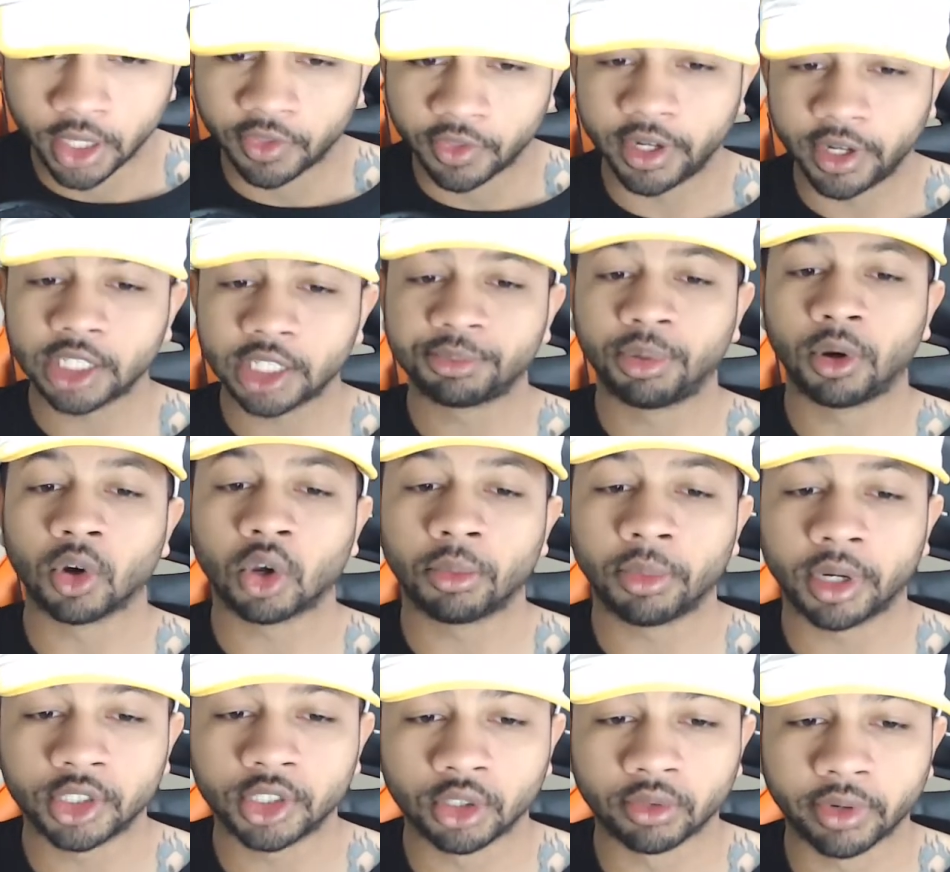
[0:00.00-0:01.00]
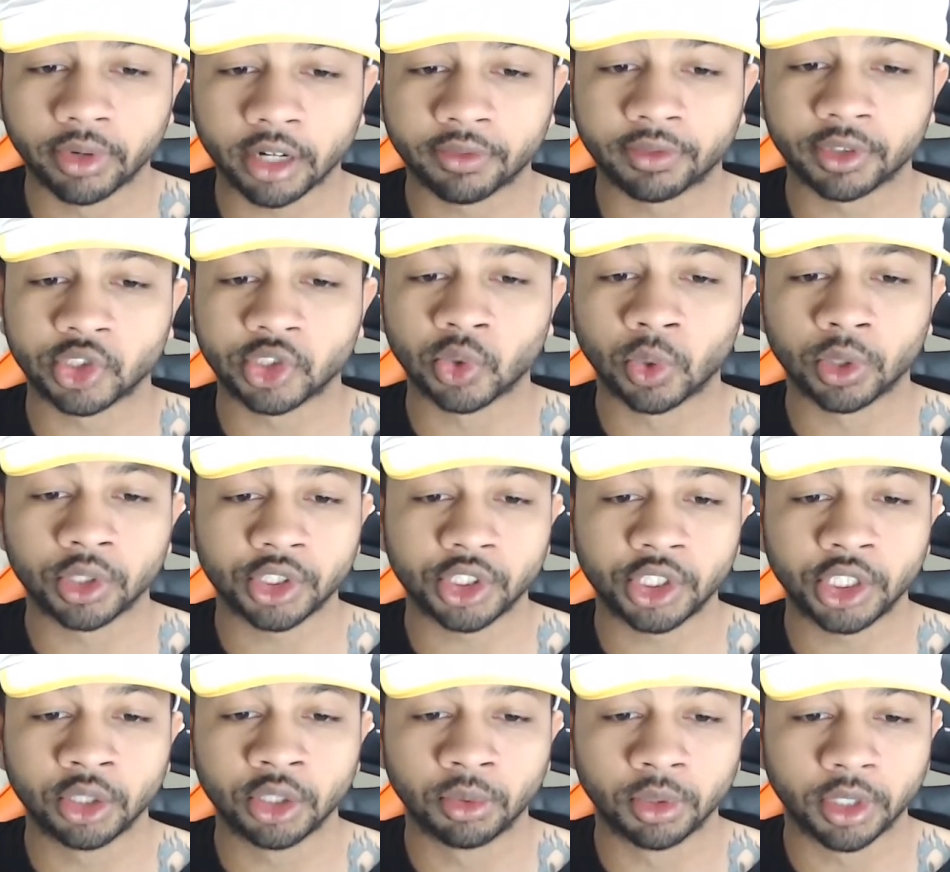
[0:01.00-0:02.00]
The next Pokemon Direct for Sword and
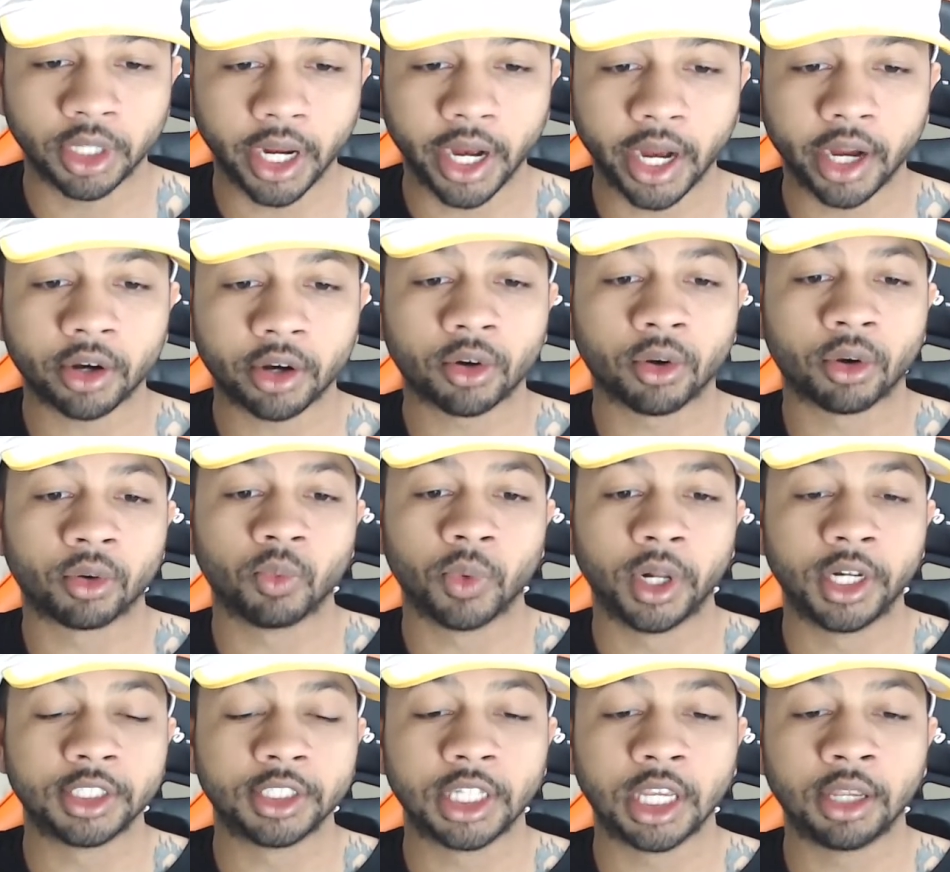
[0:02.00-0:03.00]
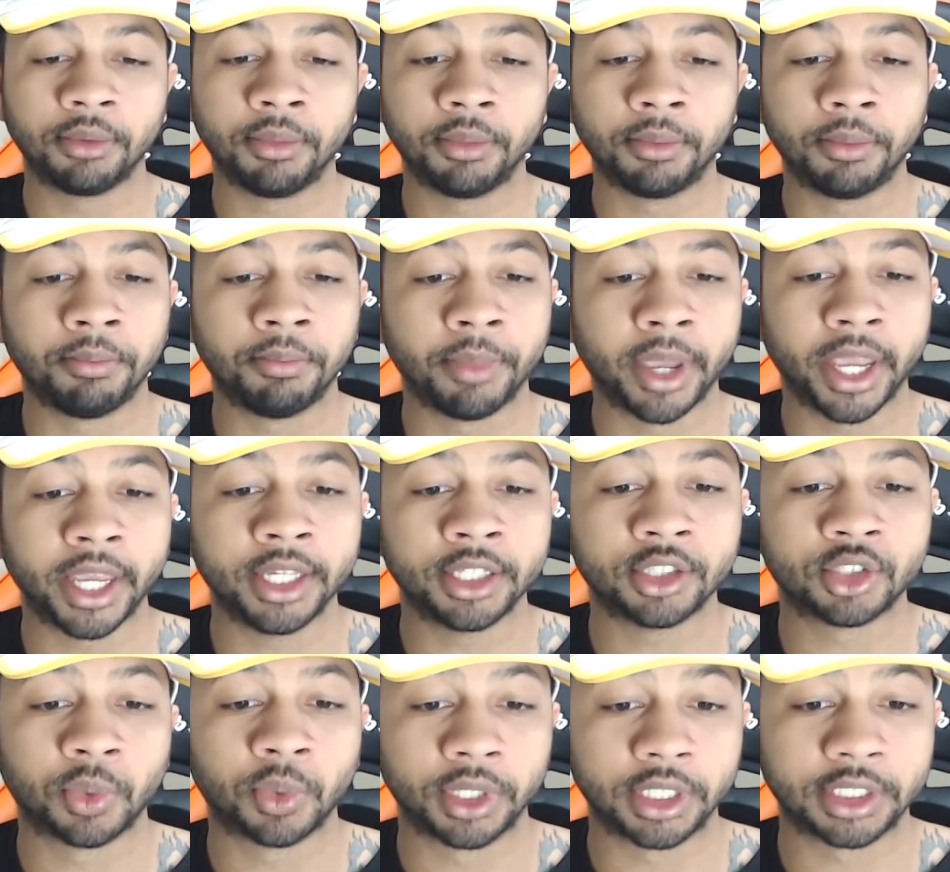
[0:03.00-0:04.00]
Shield will air on Wednesday, May
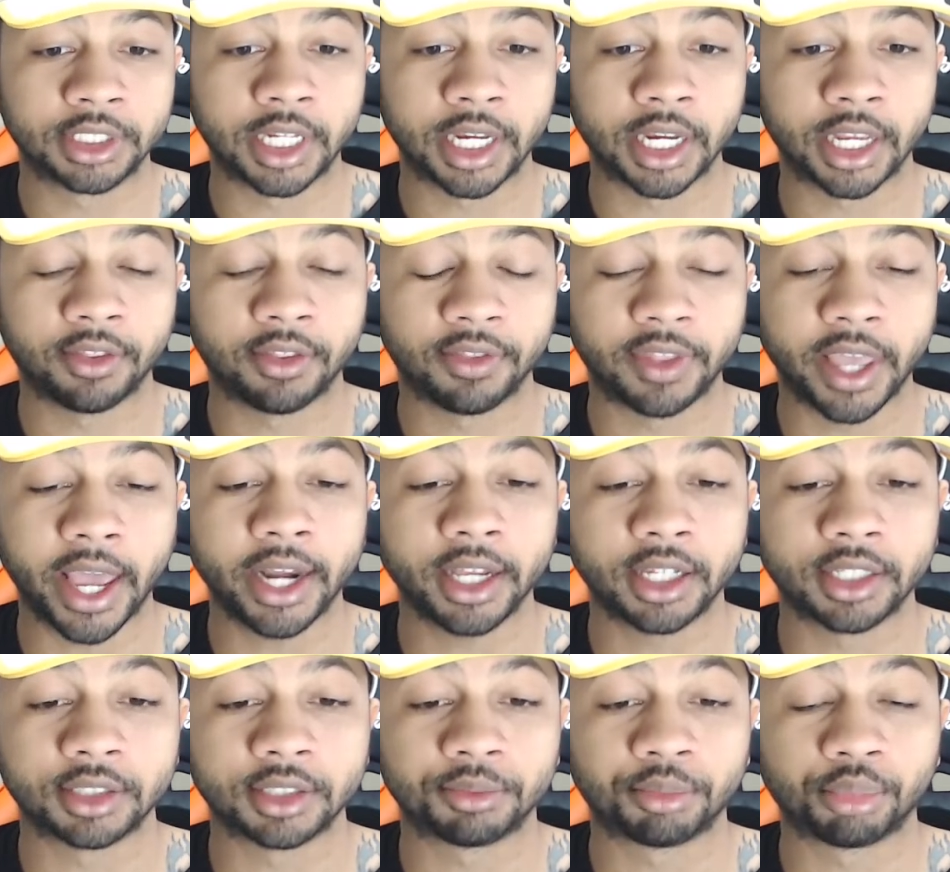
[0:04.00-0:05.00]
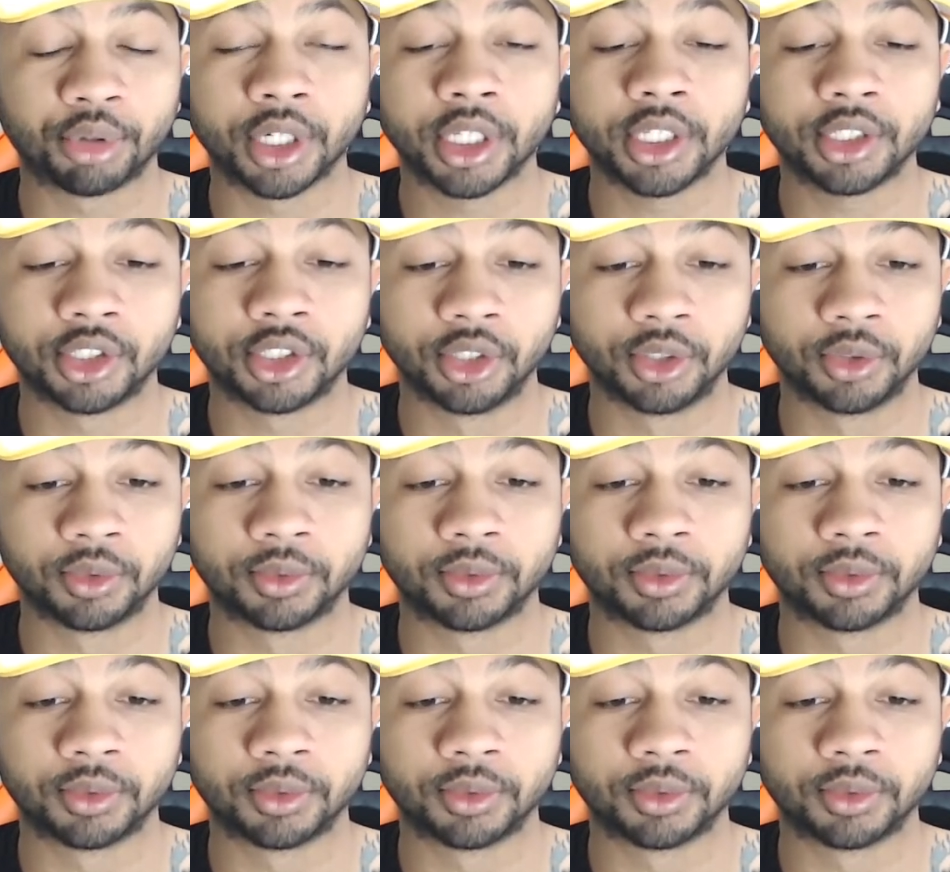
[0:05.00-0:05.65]
22nd. That is pretty soon.